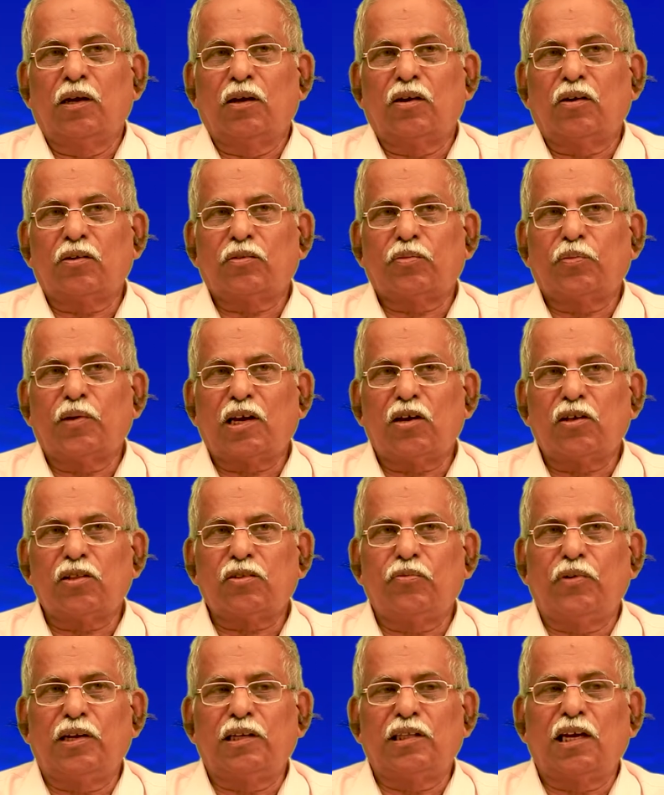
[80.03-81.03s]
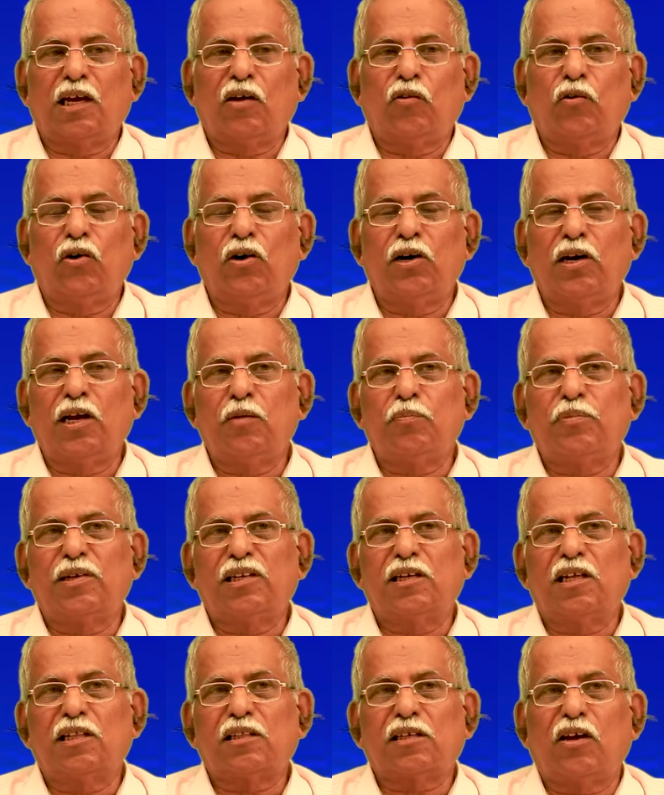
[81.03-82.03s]
It's because when the online
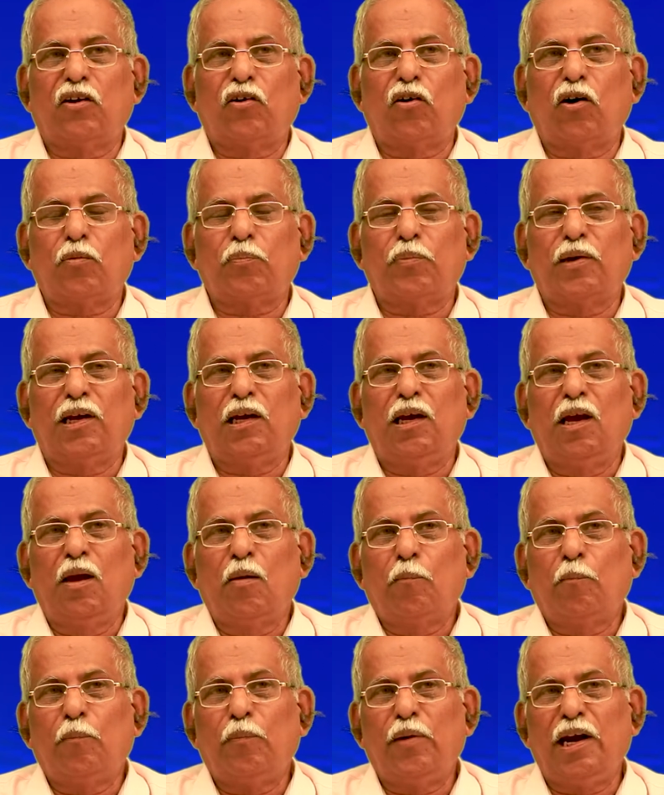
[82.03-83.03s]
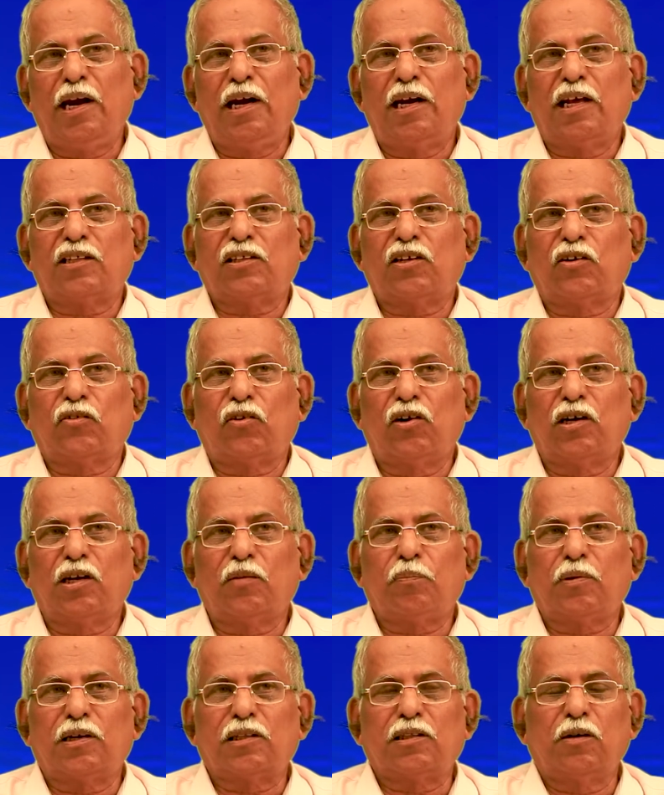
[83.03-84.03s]
business cannot be made as a
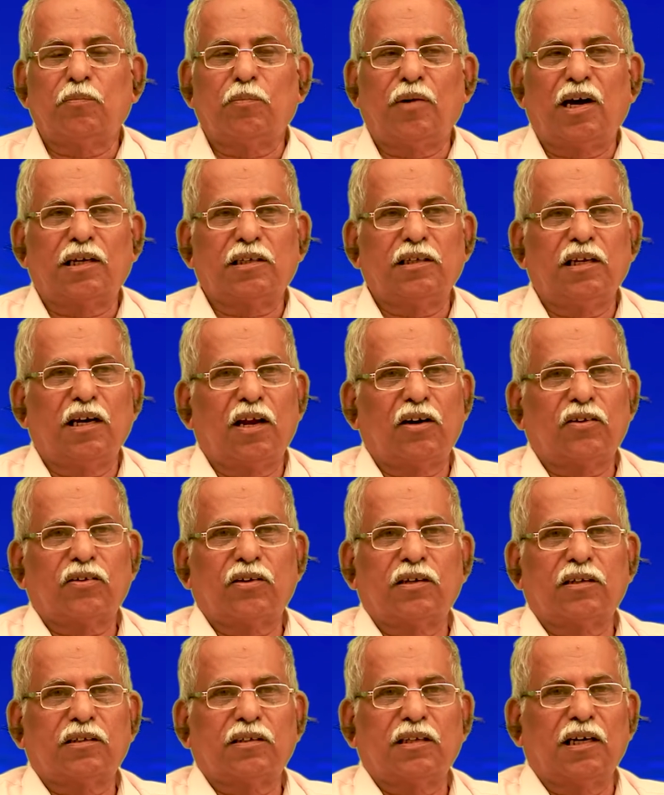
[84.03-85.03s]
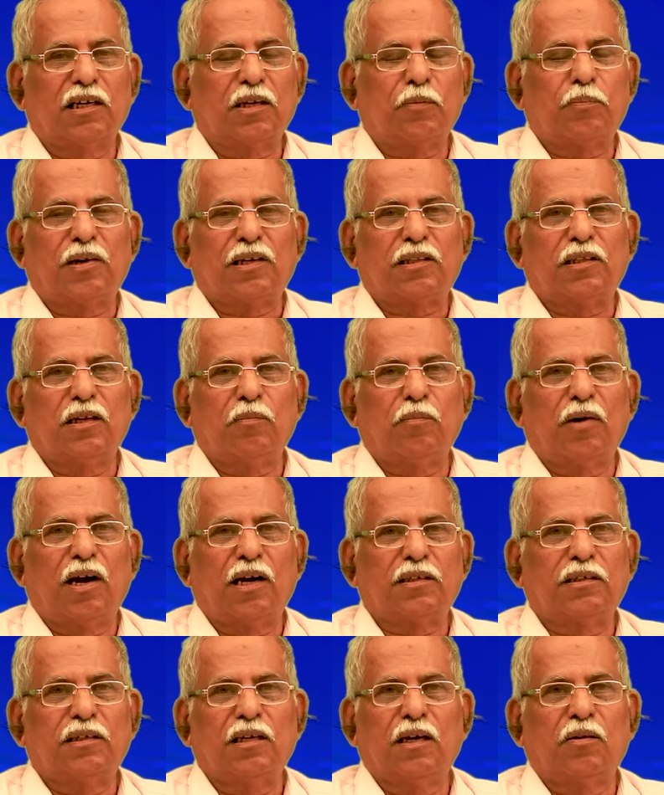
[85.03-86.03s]
20% margin or 30%
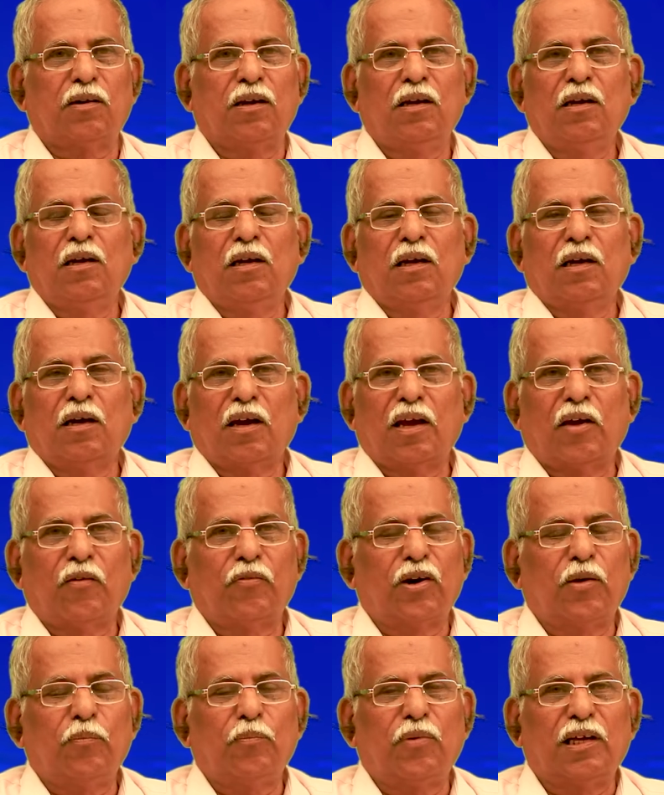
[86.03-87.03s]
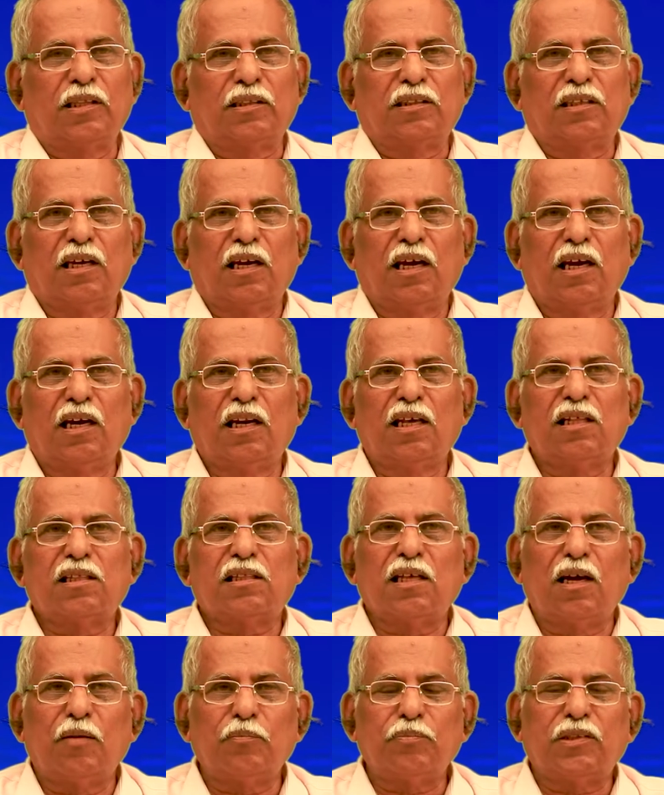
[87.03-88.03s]
margin every month. It
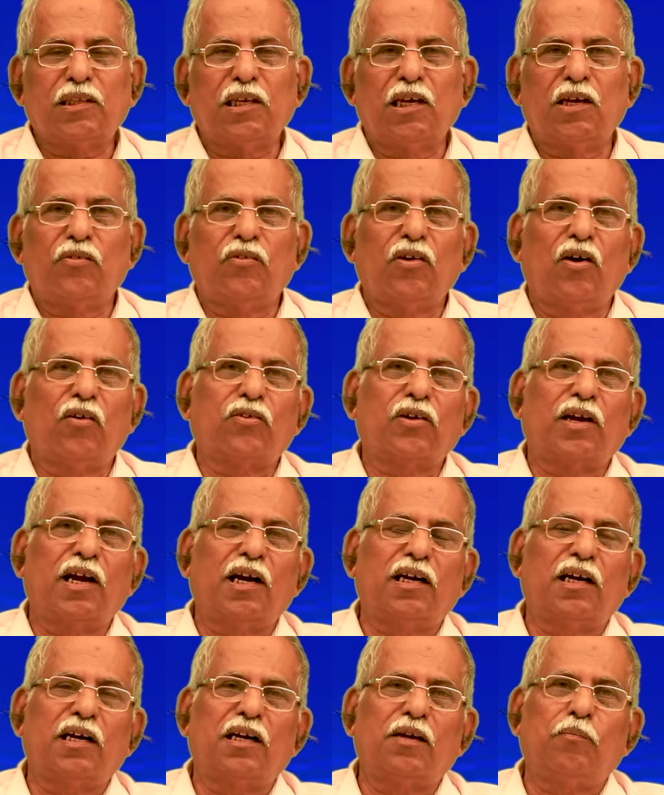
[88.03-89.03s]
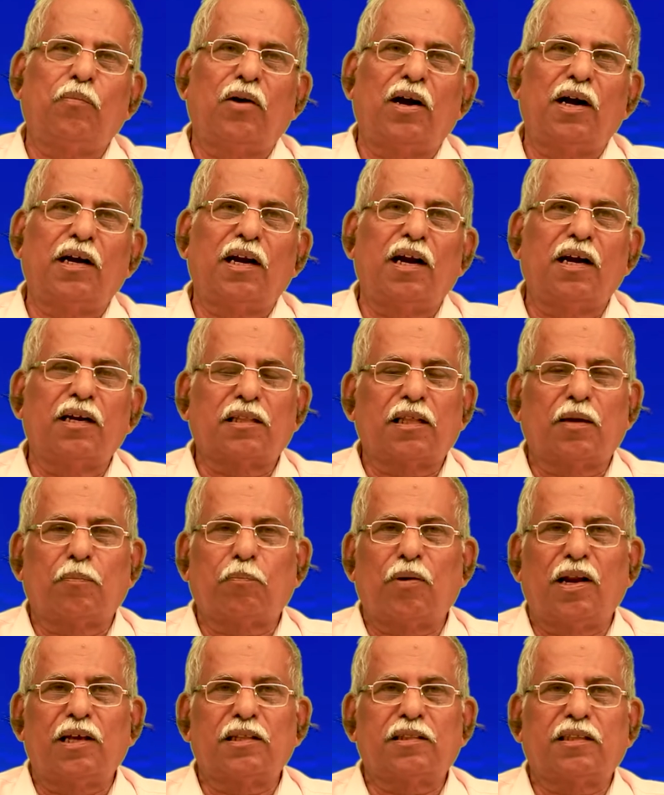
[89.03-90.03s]
is something we have to get a demand and
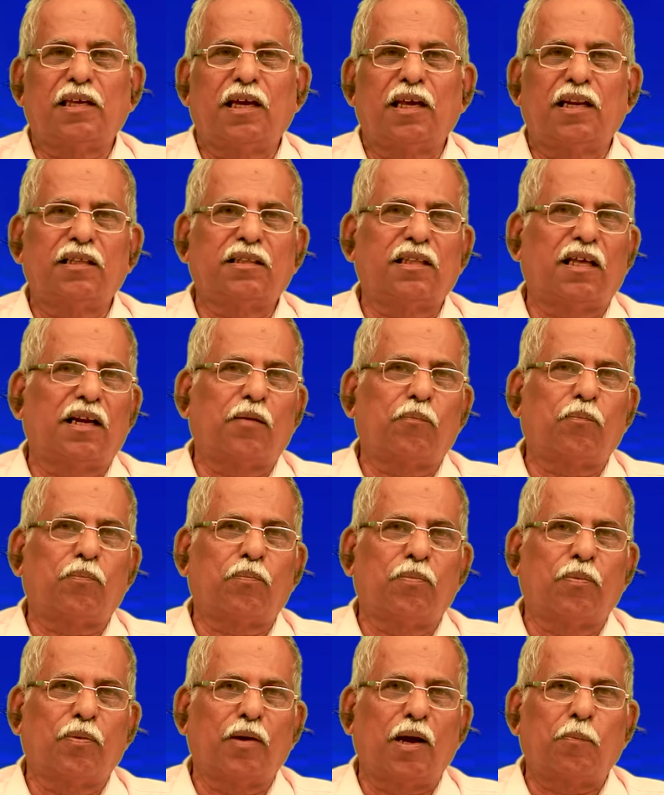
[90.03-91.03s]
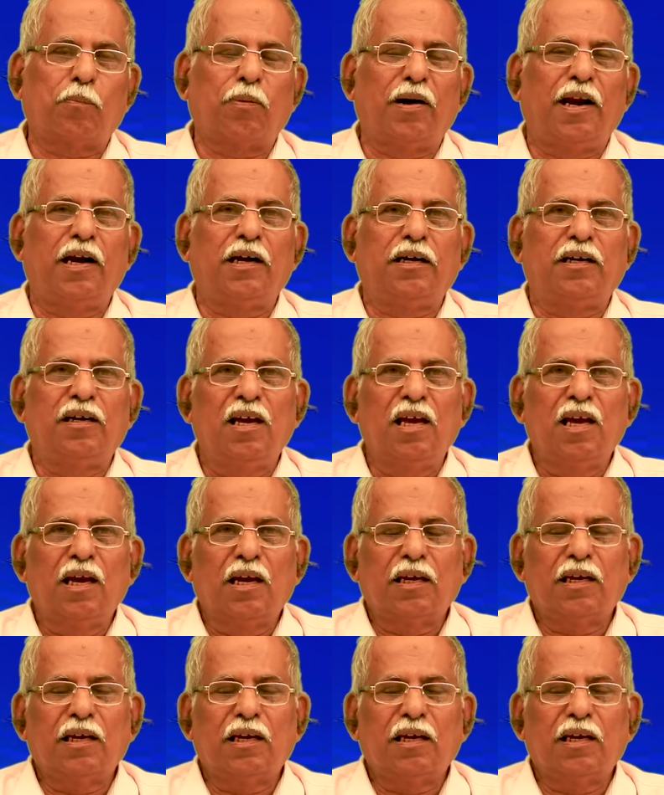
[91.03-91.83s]
supply theories are applied.